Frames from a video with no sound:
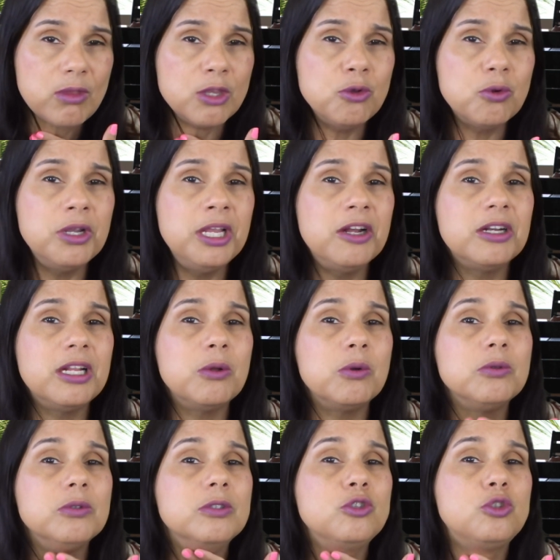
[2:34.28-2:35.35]
You could hear
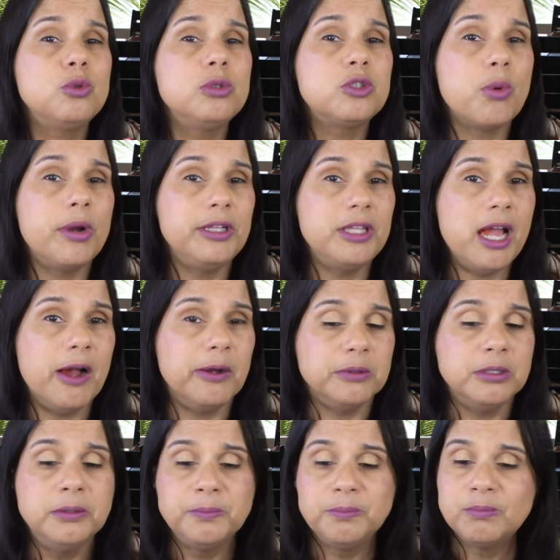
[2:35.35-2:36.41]
that juice going
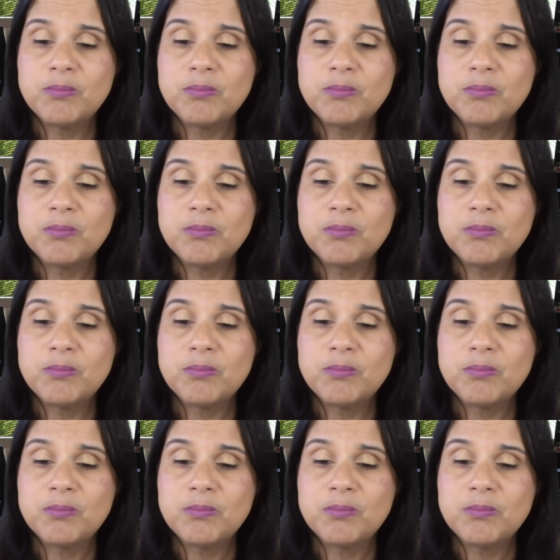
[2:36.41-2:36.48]
down.